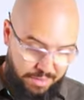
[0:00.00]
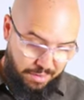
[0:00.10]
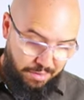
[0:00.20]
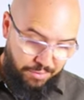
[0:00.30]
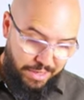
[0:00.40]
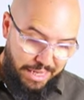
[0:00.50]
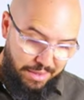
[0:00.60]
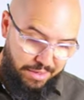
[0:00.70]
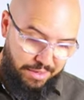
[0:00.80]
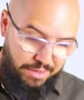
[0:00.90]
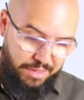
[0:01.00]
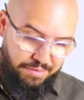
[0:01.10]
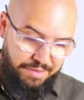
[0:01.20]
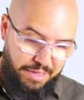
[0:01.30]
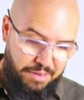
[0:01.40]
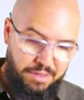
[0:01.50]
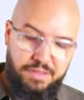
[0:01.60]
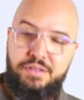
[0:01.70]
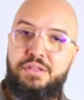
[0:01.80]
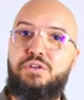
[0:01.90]
The reality is that the,
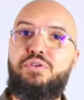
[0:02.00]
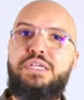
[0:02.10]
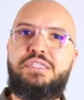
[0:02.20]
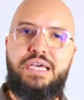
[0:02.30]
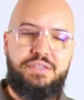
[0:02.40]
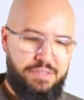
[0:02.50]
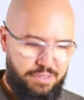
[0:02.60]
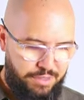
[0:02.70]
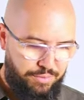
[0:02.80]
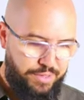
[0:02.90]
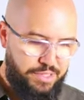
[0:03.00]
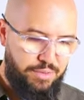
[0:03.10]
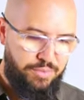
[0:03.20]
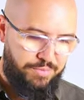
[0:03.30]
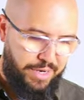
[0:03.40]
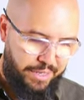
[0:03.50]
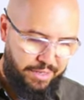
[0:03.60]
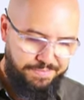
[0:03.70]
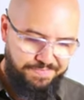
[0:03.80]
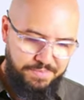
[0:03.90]
the, the Greek text, the original one right
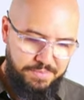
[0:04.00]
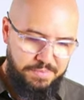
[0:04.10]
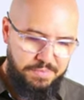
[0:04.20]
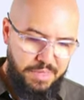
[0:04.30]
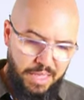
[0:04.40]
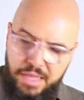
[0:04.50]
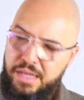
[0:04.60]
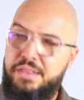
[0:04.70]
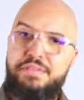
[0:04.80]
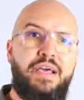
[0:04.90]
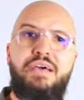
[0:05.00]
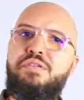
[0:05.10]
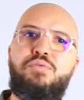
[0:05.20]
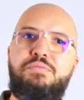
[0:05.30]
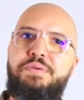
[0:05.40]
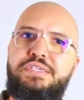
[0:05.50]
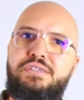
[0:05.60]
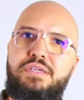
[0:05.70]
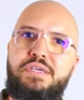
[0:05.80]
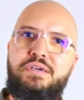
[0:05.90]
here, doesn't have the word
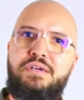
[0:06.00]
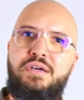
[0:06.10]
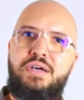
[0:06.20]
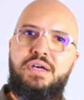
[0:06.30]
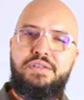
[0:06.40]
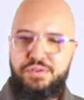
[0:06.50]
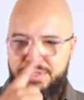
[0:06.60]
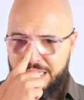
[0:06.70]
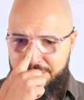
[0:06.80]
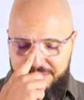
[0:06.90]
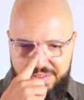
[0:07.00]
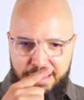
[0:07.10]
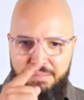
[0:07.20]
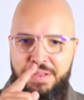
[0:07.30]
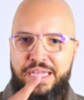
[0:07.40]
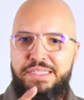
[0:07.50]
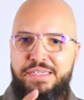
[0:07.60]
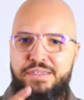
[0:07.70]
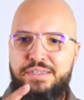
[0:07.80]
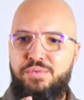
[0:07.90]
patient here. So James is saying, blessed
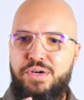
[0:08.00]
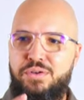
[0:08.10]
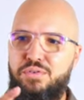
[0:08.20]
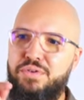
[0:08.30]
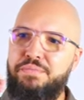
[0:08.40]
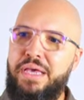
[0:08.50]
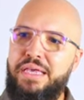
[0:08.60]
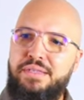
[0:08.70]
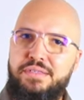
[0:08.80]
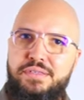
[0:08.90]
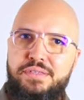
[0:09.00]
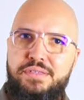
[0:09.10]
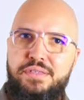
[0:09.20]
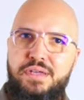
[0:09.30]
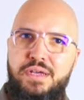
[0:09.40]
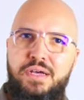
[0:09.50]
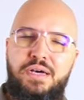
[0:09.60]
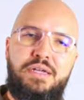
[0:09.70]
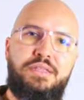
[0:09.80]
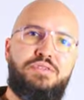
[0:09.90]
is the one who remains
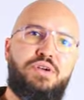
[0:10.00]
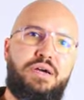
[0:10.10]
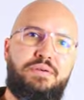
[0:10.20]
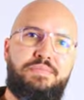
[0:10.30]
under trial.